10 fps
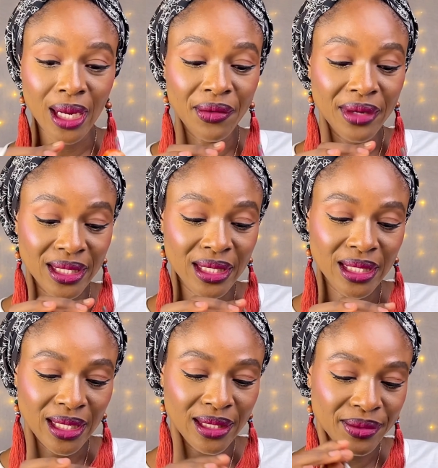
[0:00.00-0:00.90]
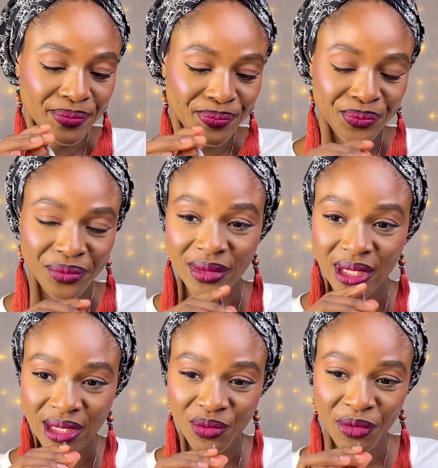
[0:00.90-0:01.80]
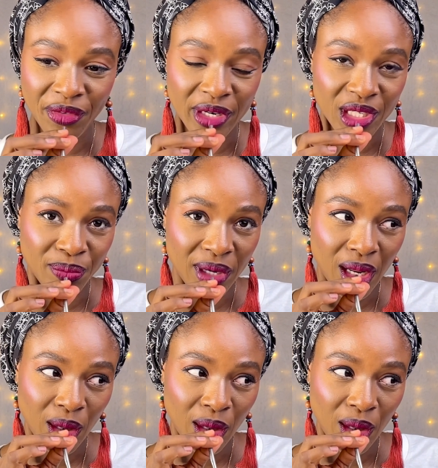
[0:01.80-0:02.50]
really needed this refreshment.